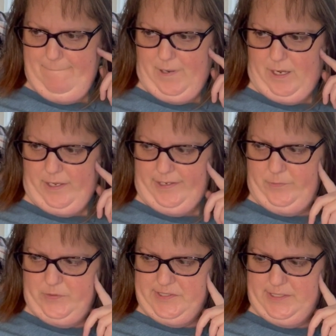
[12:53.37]
Uh, it
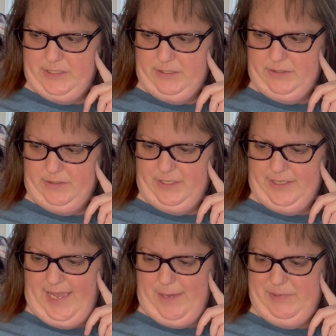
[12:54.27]
was the, the
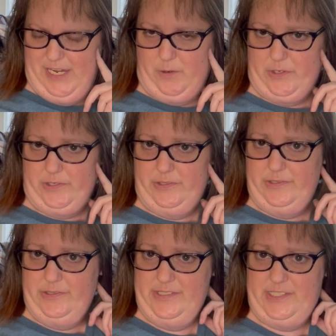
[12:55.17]
happy hour
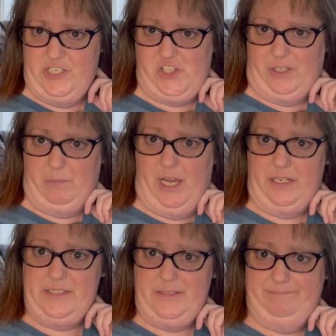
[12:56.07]
stitching
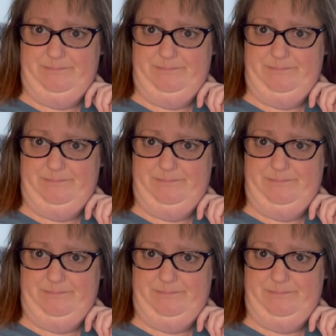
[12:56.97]
box.